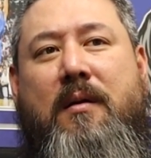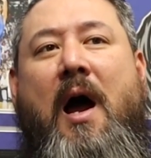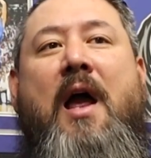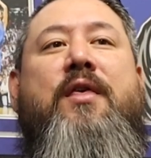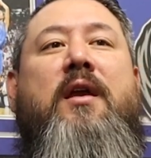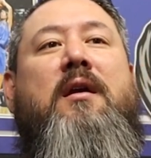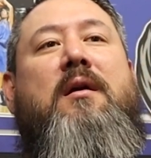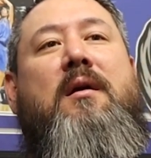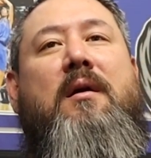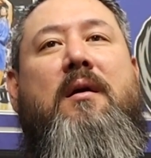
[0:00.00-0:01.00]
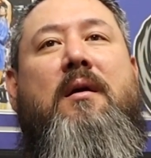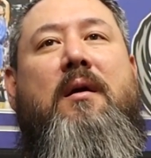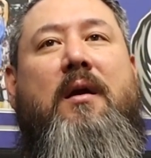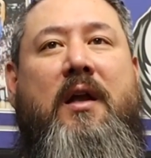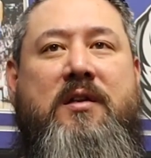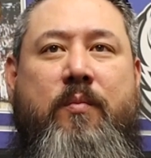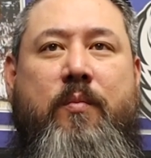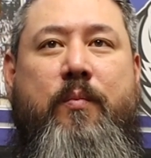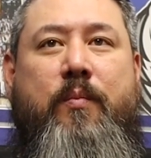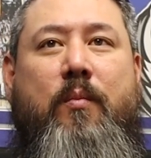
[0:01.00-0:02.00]
I think it's
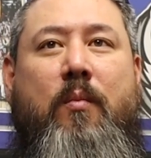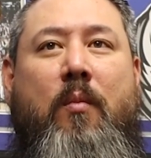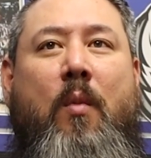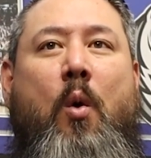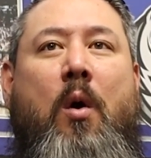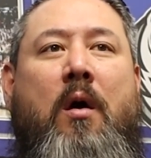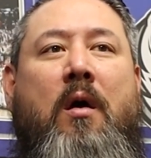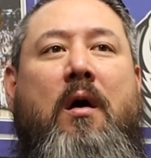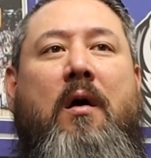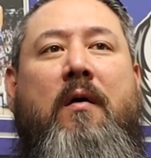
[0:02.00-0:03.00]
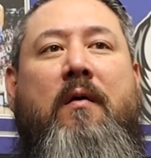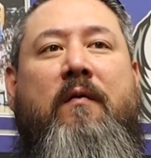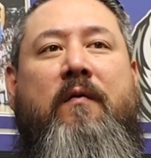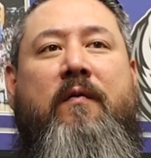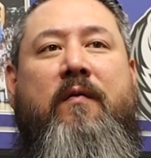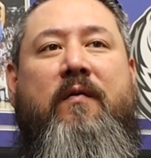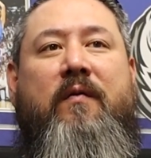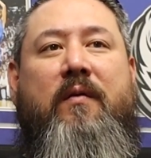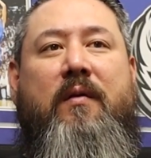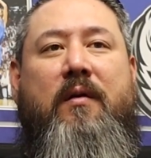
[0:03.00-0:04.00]
more of
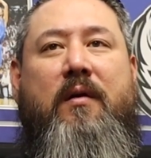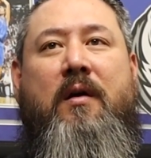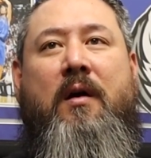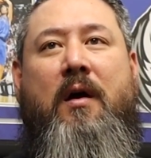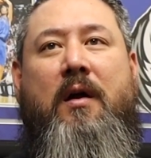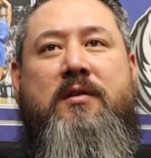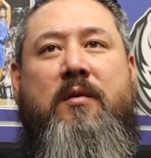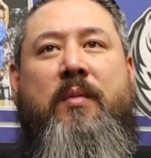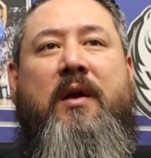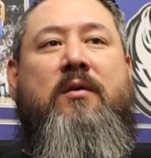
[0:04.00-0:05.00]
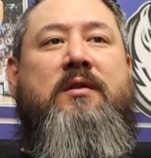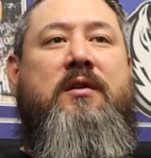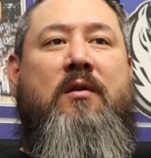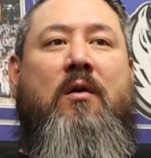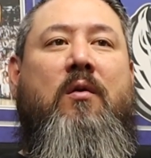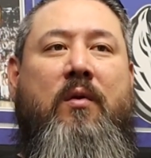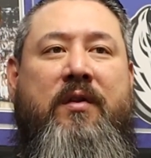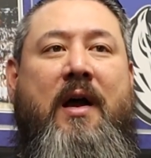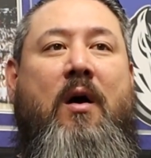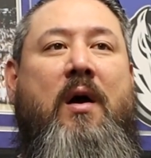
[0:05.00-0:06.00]
it's a bigger deal
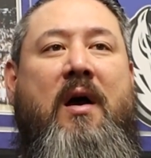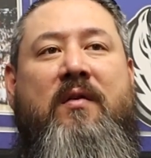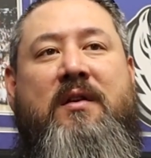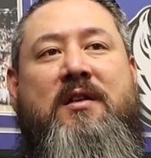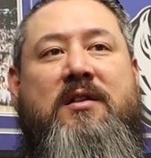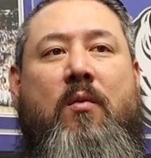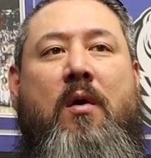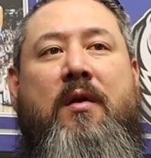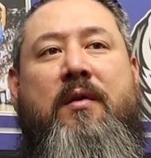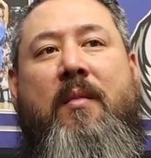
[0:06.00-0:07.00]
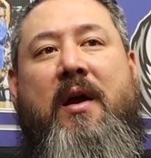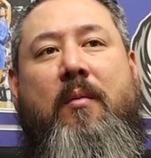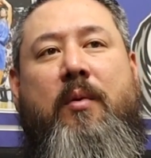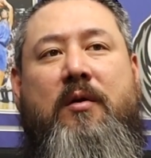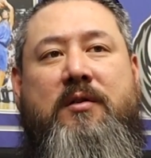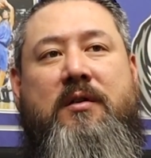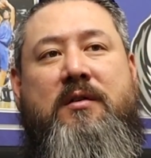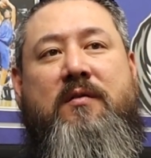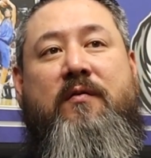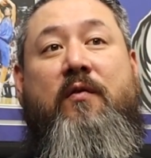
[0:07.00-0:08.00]
without having TJ Watt than Micah
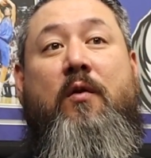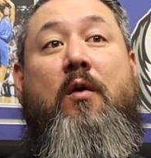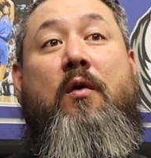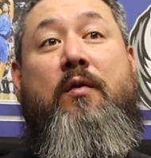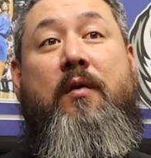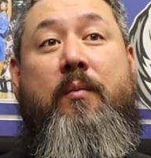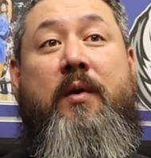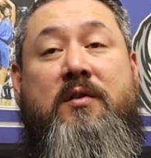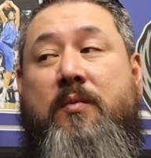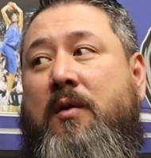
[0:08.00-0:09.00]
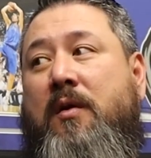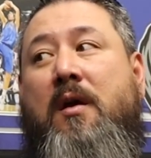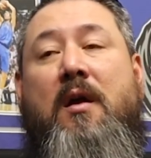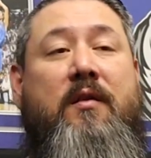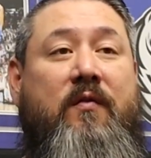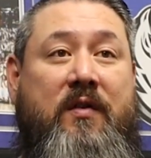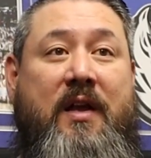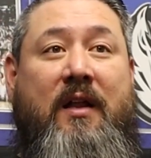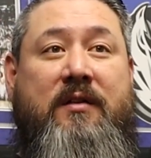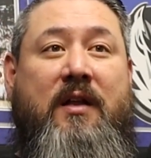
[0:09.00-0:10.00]
Parsons for the Pittsburgh, for
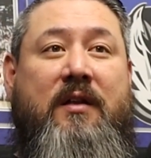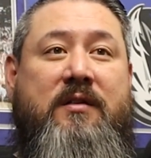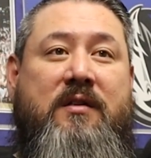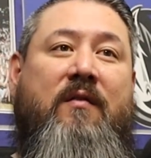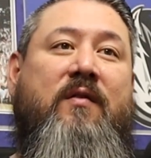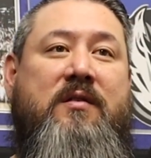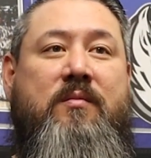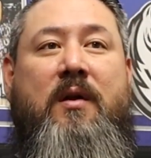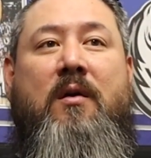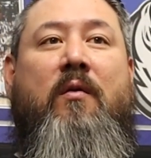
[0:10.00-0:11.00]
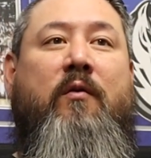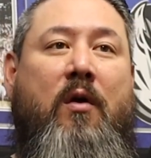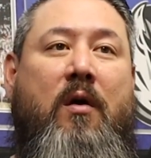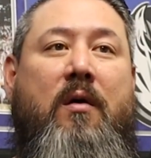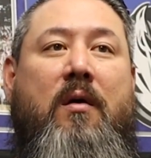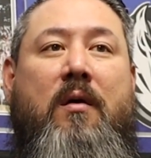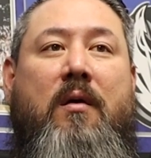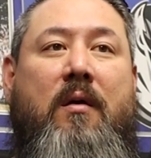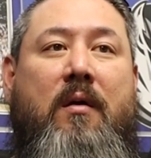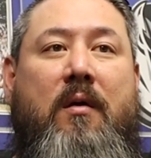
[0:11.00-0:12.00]
Dallas. Dallas' defense is better overall.
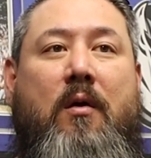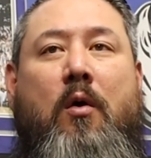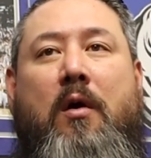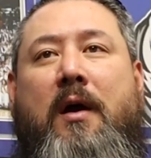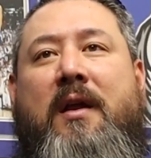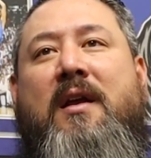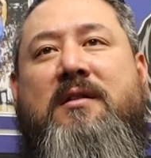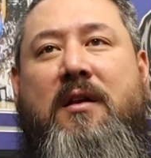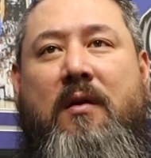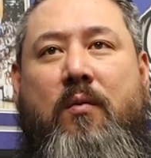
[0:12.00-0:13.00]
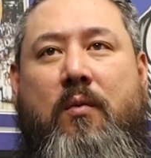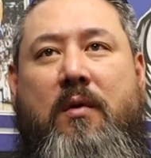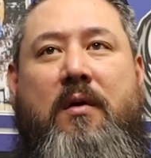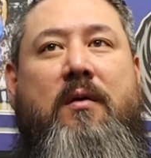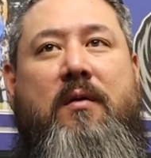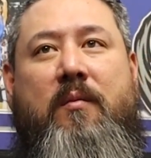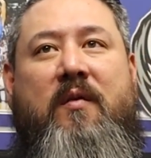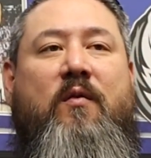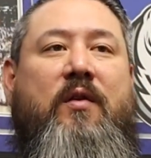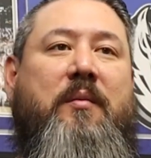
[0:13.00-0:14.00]
Or I guess they were
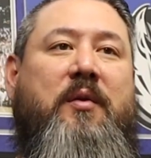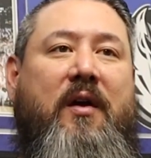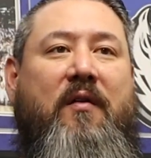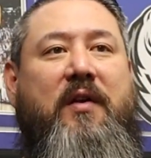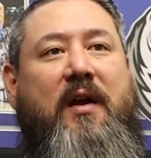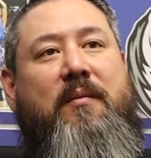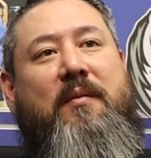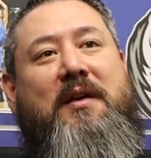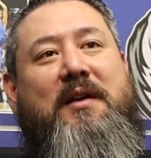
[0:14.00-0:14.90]
before that playoff game.